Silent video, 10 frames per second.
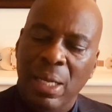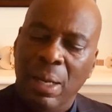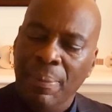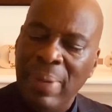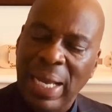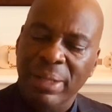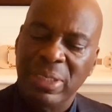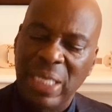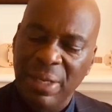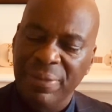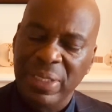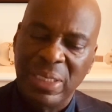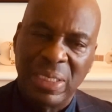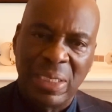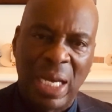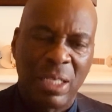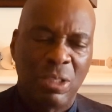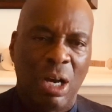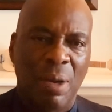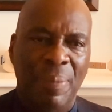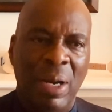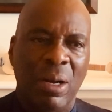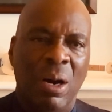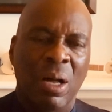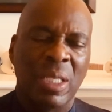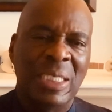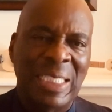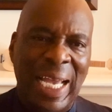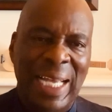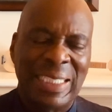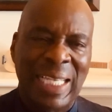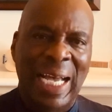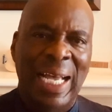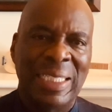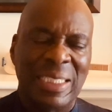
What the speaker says: Miles Davis, and I could talk about all the jazz guys.